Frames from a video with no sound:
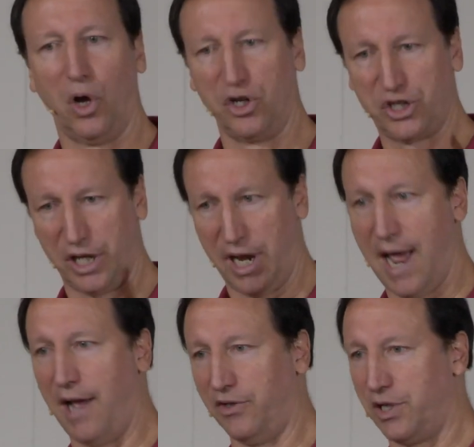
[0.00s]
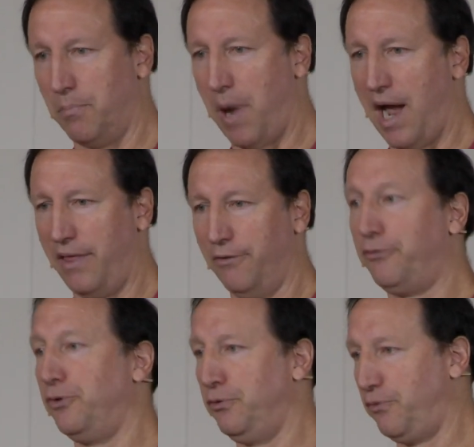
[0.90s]
are sent out to buy the
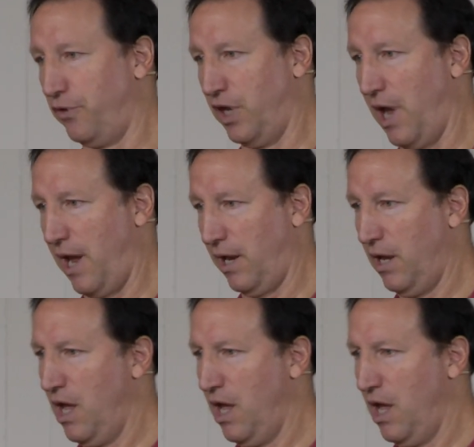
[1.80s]
food for the day.